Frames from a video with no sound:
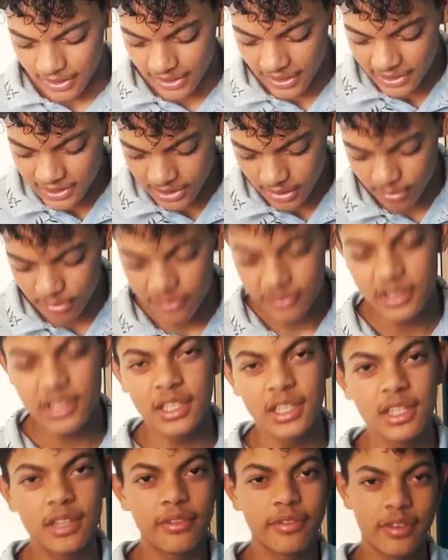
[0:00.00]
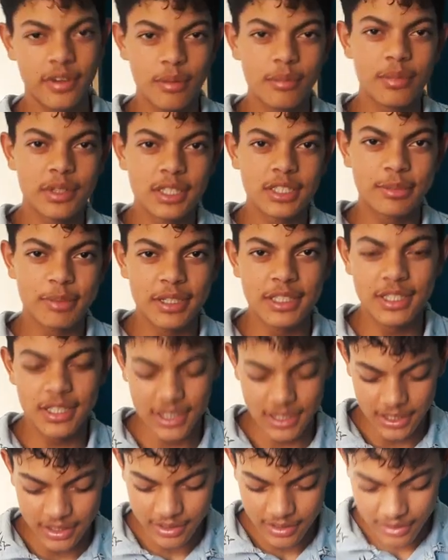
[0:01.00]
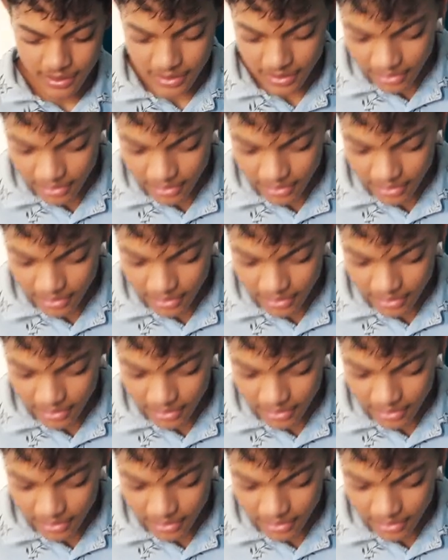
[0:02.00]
It takes some of the heat from this basically.